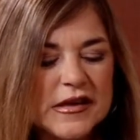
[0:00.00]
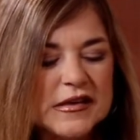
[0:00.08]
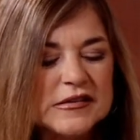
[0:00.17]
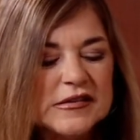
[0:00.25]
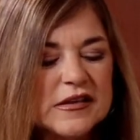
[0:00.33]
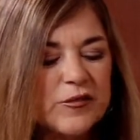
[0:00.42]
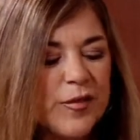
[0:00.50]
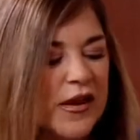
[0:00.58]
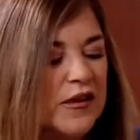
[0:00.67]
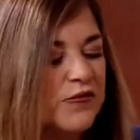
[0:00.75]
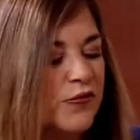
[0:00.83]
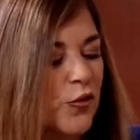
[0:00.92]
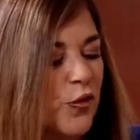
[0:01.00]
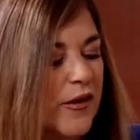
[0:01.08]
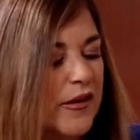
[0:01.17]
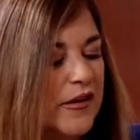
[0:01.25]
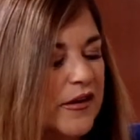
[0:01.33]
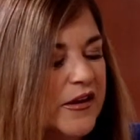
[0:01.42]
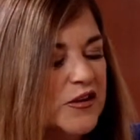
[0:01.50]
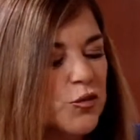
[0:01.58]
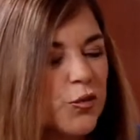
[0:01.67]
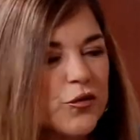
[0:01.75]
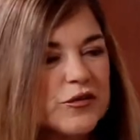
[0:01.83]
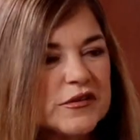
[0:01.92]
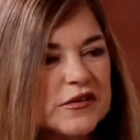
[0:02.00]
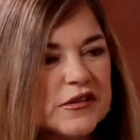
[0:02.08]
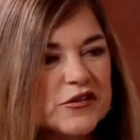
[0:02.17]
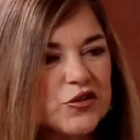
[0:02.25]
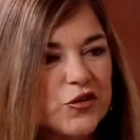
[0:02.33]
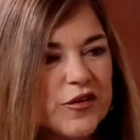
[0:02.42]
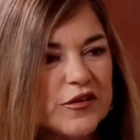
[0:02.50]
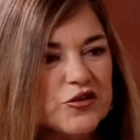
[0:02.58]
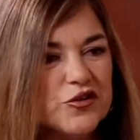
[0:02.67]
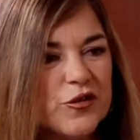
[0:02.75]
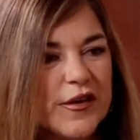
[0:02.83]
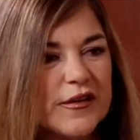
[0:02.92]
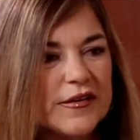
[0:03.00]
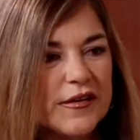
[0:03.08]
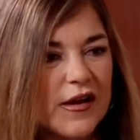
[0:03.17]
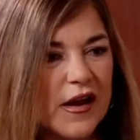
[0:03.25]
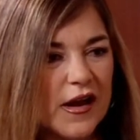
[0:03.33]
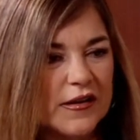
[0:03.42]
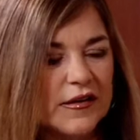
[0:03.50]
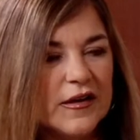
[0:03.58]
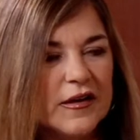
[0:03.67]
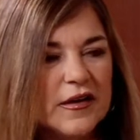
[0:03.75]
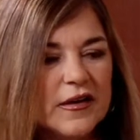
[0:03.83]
instead of paying for each procedure that you get done,